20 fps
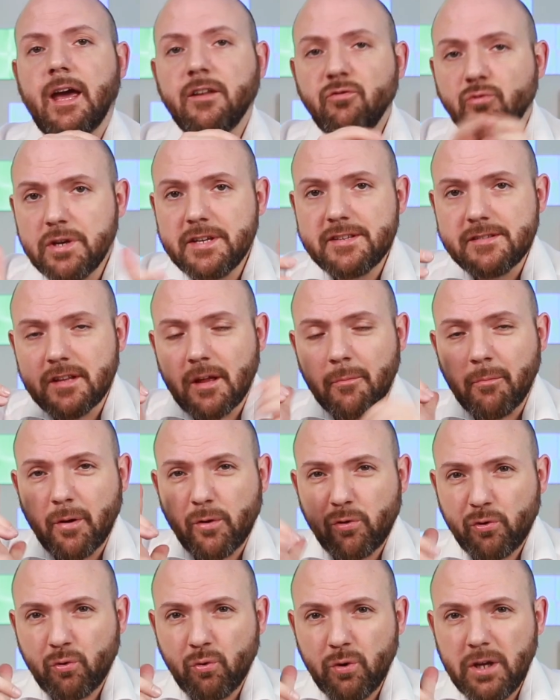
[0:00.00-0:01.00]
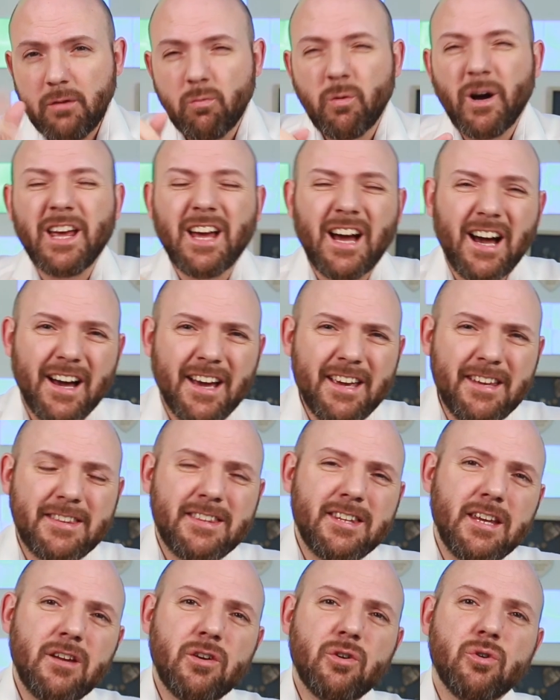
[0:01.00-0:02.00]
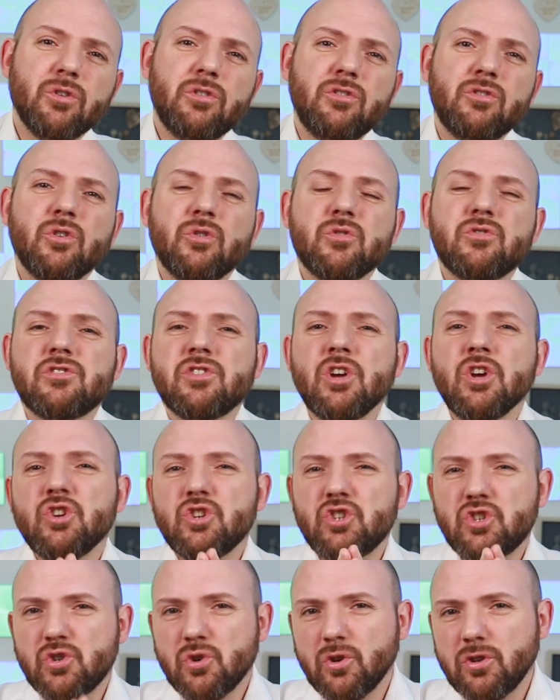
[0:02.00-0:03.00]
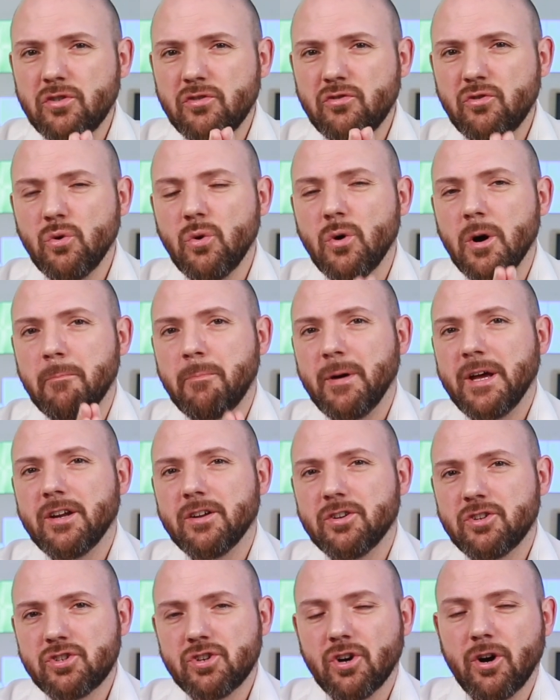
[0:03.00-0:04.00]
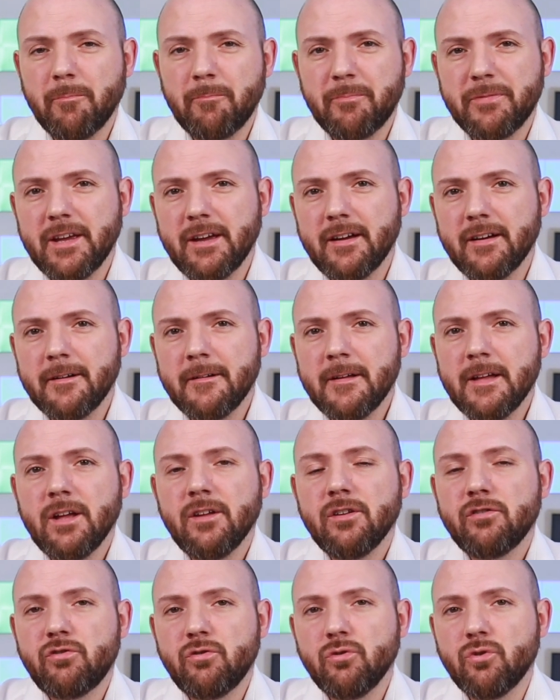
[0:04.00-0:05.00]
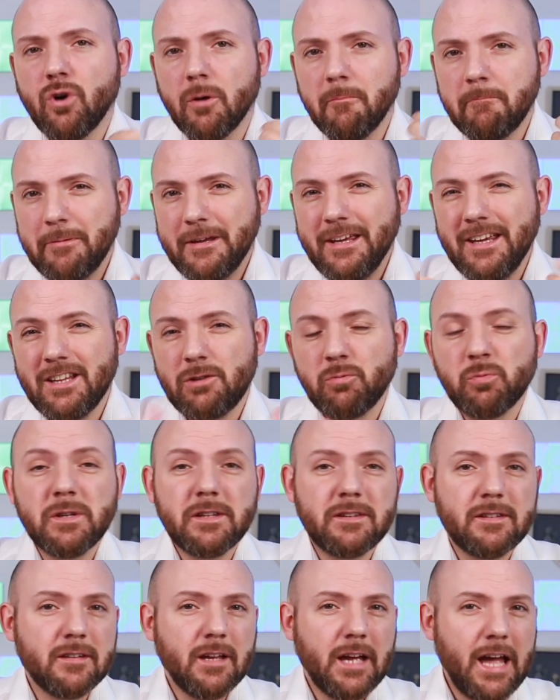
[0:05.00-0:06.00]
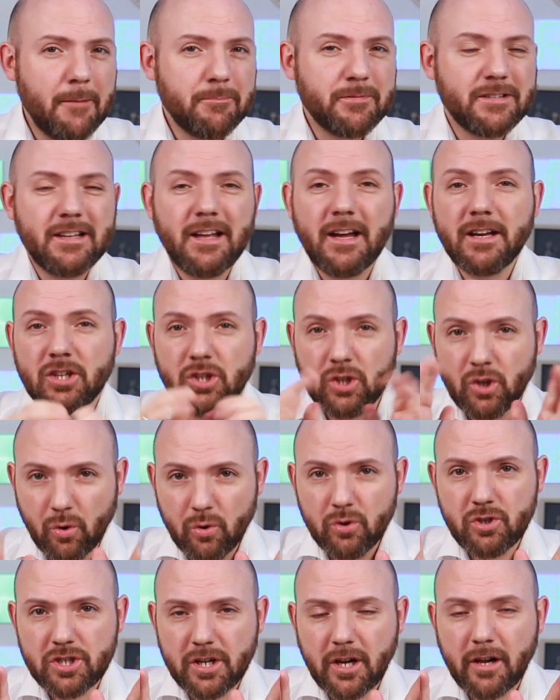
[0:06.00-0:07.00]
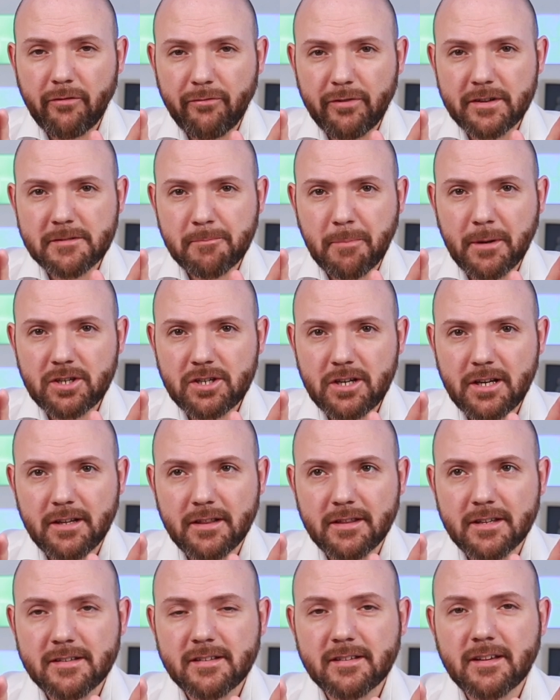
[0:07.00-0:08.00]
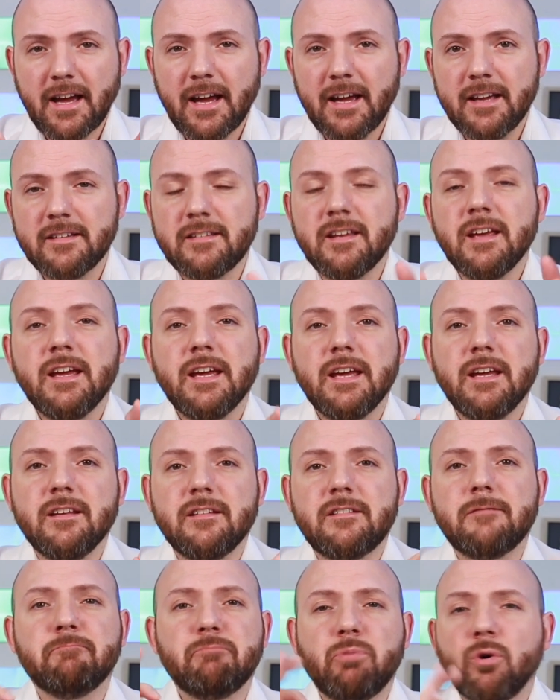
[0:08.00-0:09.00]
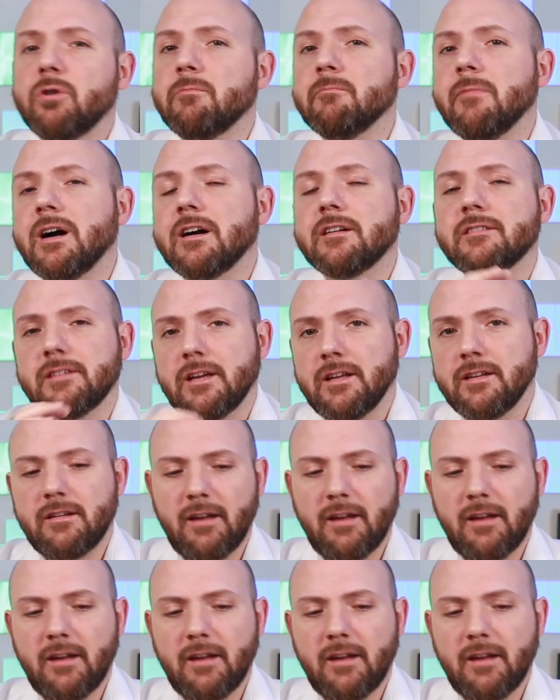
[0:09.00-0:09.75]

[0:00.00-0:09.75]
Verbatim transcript: And reason number three why I think GoodNotes should do a better job there to compete with apps like Noteshelf, especially in this case, is bookmarks and